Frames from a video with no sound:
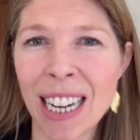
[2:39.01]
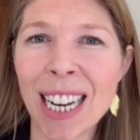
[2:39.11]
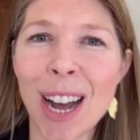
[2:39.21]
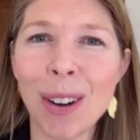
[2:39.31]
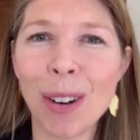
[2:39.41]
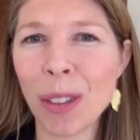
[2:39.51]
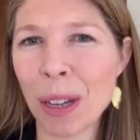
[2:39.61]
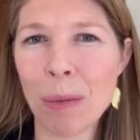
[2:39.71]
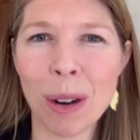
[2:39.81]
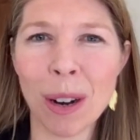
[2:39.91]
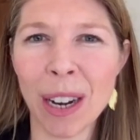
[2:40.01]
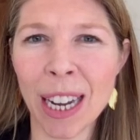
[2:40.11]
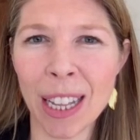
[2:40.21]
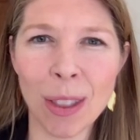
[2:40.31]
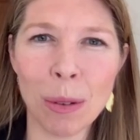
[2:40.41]
not only were
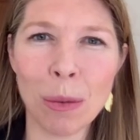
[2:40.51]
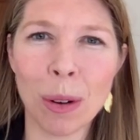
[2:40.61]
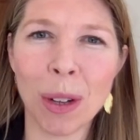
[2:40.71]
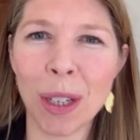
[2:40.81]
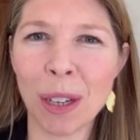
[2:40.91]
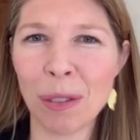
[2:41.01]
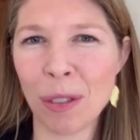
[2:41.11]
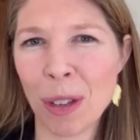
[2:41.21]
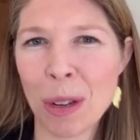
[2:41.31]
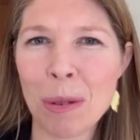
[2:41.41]
in the world of